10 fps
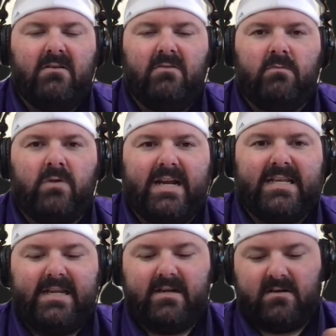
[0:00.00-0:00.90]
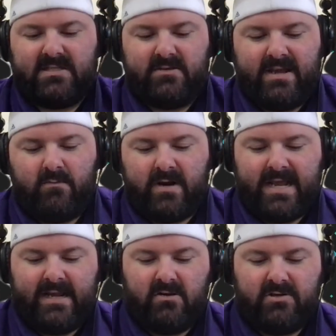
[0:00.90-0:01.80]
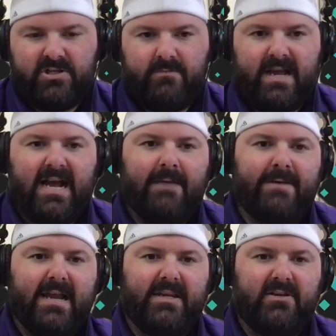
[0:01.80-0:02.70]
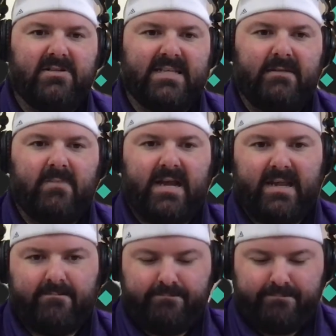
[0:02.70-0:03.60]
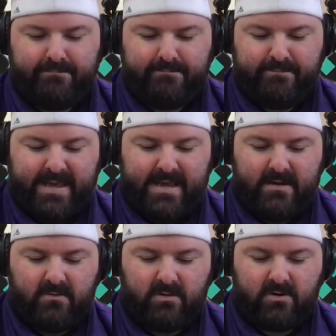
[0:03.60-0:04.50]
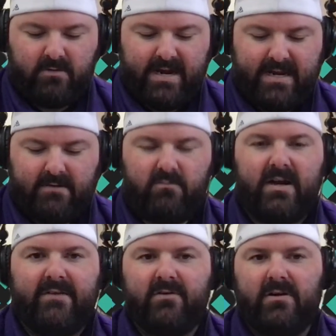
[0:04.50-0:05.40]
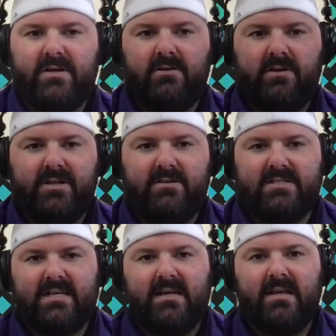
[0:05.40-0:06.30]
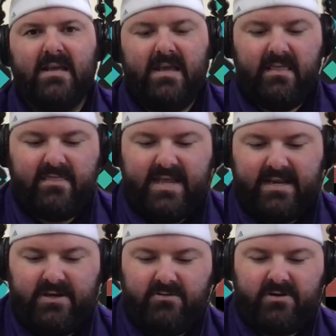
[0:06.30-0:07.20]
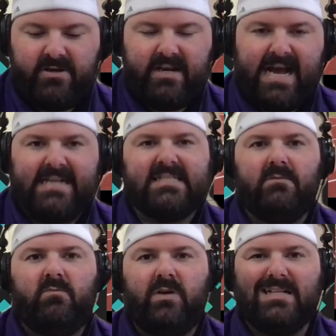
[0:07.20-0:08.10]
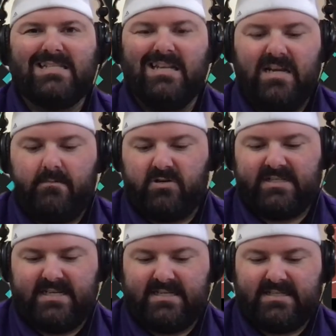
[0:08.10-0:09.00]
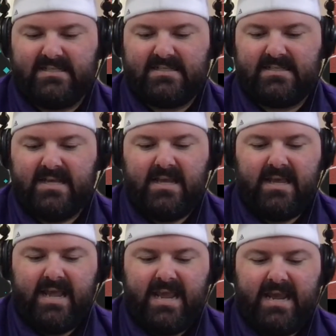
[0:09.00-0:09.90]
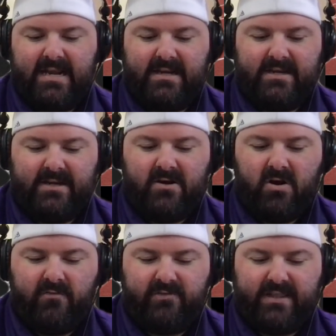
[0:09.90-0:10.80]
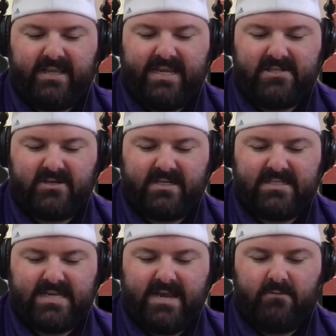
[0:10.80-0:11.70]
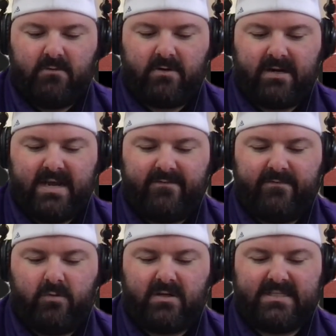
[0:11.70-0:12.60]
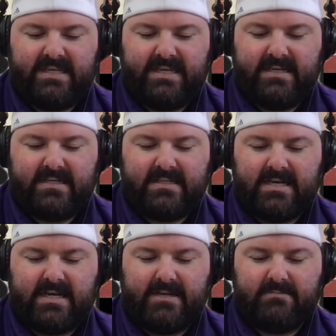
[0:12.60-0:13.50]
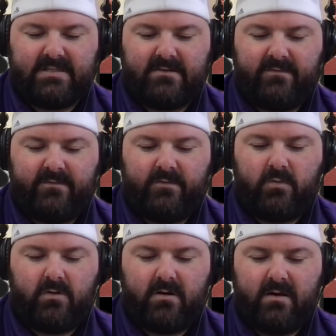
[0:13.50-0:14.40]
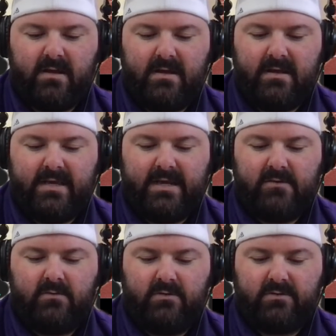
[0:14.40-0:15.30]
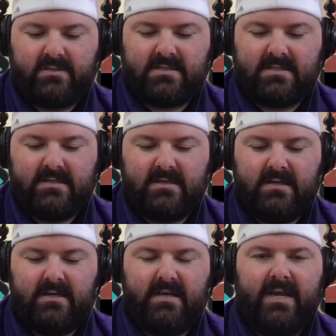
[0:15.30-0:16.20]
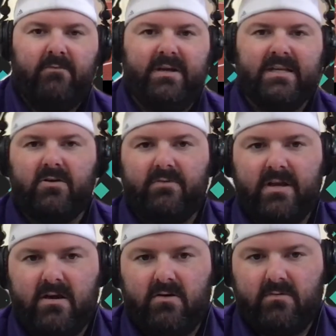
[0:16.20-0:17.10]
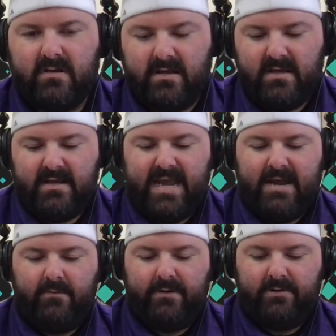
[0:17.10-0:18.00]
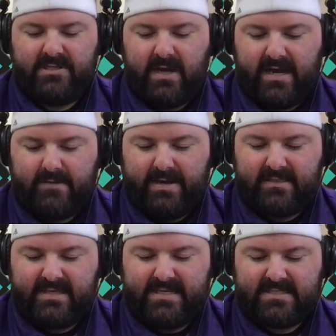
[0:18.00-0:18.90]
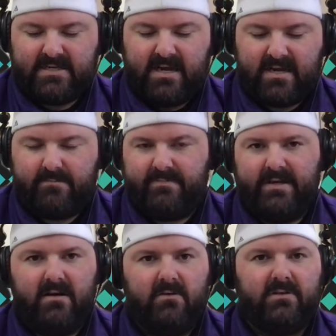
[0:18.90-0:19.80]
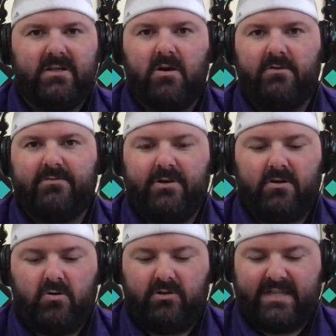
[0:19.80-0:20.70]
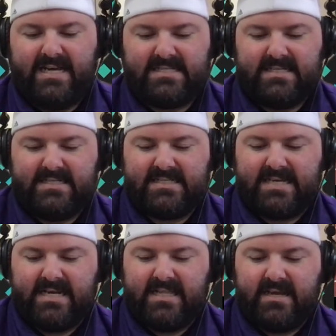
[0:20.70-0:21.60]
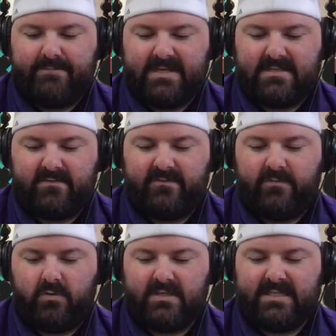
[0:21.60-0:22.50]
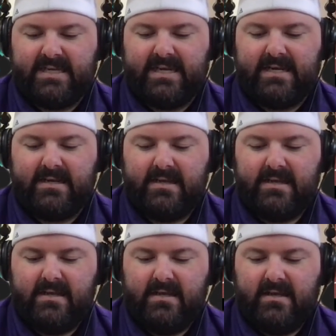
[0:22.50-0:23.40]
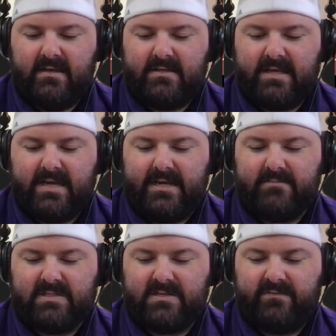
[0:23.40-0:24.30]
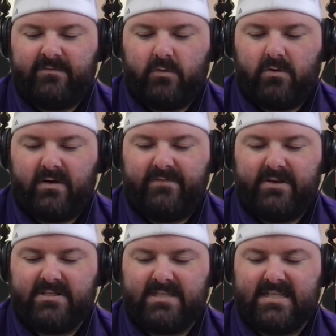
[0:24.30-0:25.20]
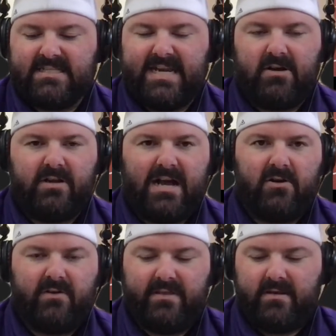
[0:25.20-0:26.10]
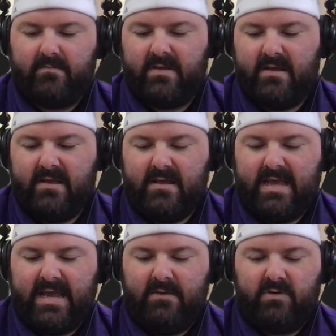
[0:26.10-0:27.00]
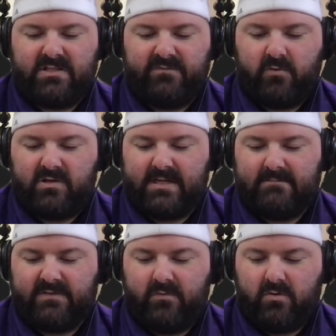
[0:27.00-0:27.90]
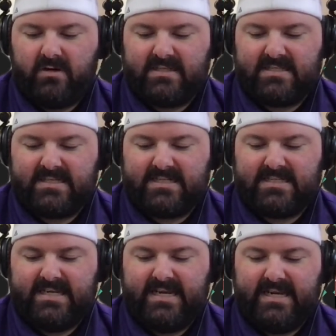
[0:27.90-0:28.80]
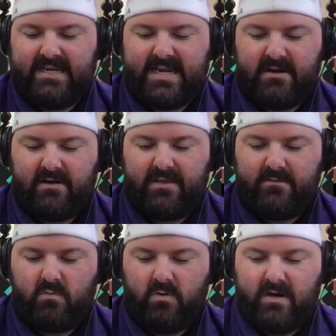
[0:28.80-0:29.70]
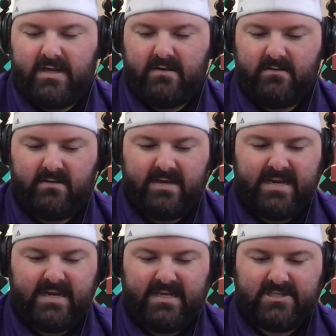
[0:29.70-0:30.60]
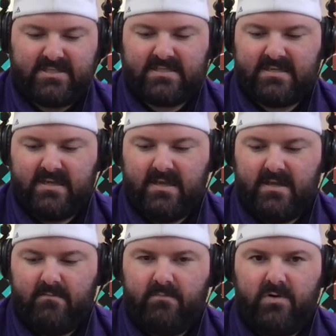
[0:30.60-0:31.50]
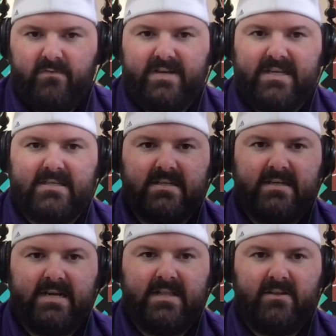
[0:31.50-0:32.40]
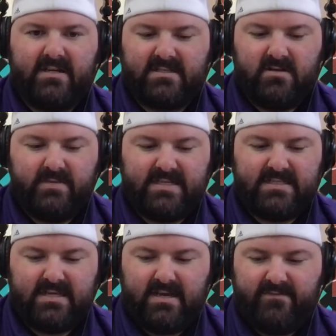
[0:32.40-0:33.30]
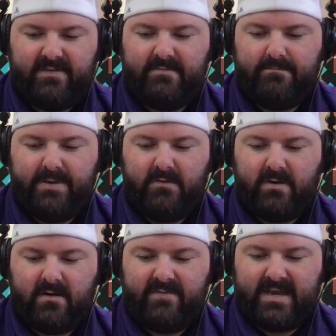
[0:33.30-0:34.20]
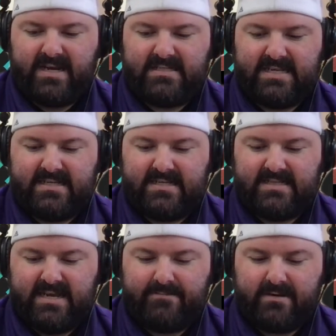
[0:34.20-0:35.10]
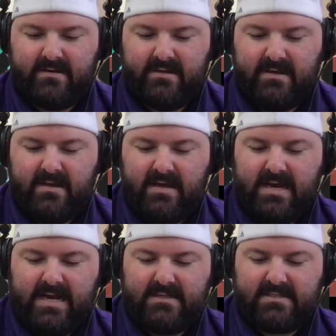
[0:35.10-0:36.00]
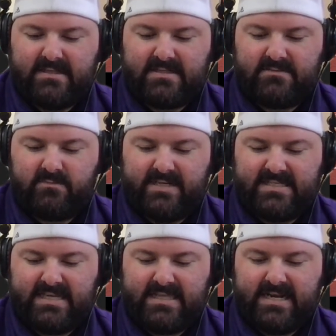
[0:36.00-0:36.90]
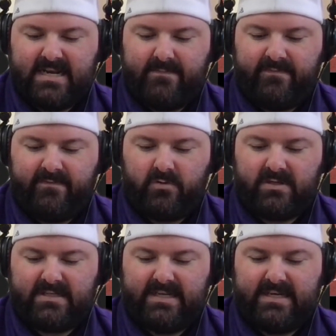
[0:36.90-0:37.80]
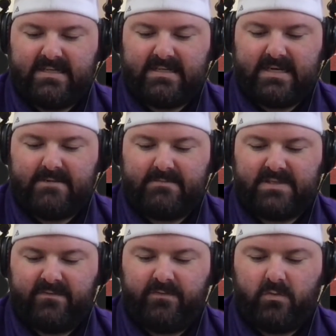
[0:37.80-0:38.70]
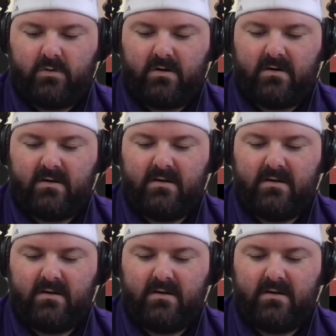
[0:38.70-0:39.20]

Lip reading: right here so that when I go to my iPad using my pen or crayon, whatever you're using, then you could ask them what is the number sentence. And hopefully the kids are going to say, well, we're going to have 14 times 4 equals, and we don't know. And we would talk about this, go through your whole lesson, set it up as the 14 times 4 if you're using the standard algorithm. And what's 4 times 4? It's 16. Carry the 1. And I just moved it and I lost all my stuff. And be aware of that because that does happen. So let's reset that up. 14 times 4,